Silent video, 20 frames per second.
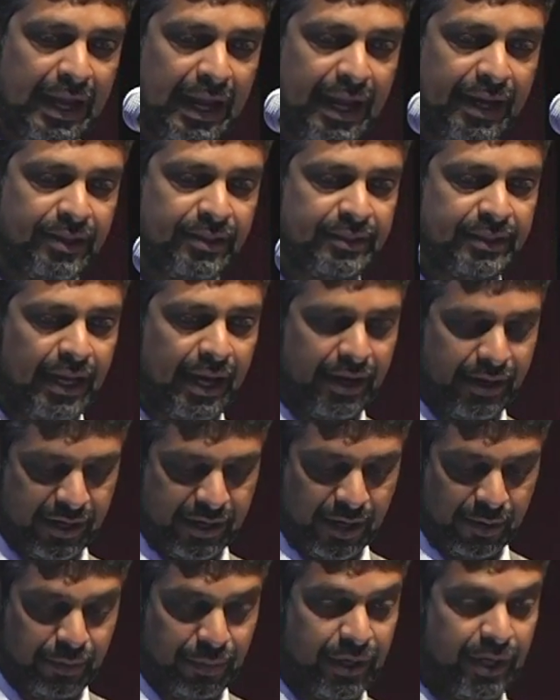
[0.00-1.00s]
and started a
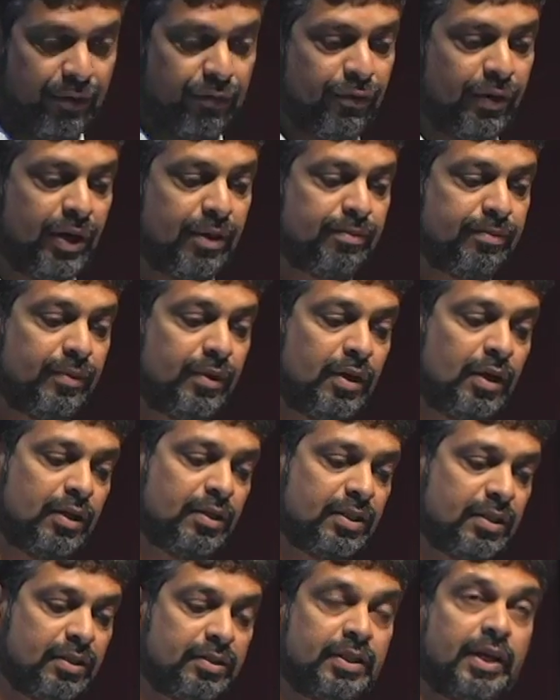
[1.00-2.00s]
company
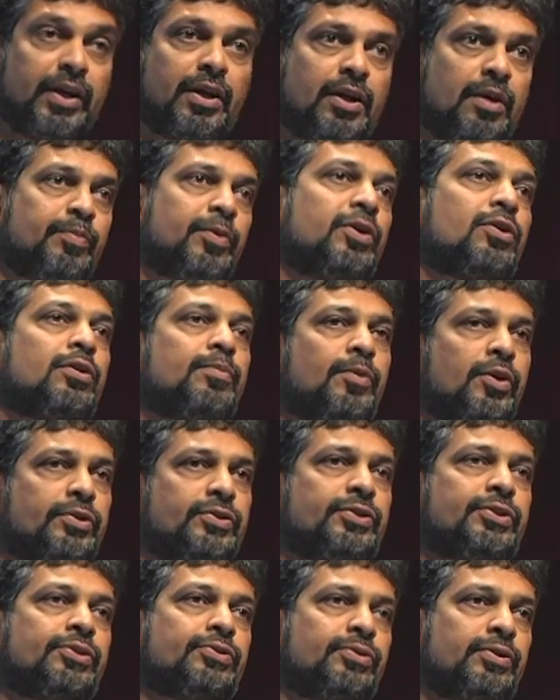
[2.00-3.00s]
called
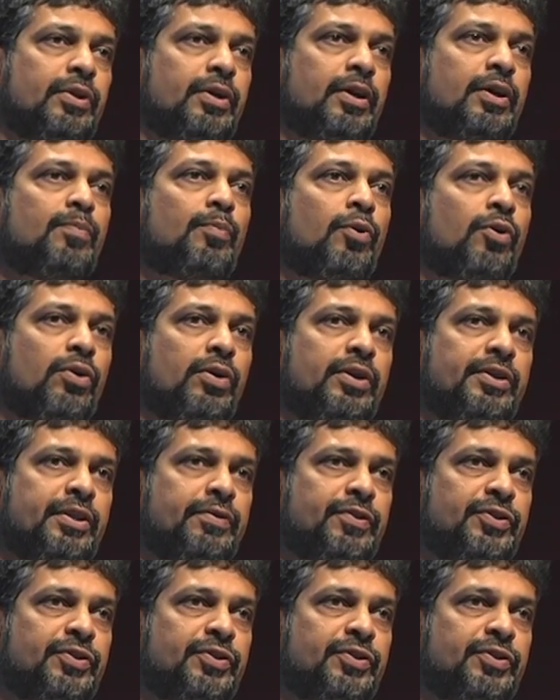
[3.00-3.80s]
Monsoon in Portland.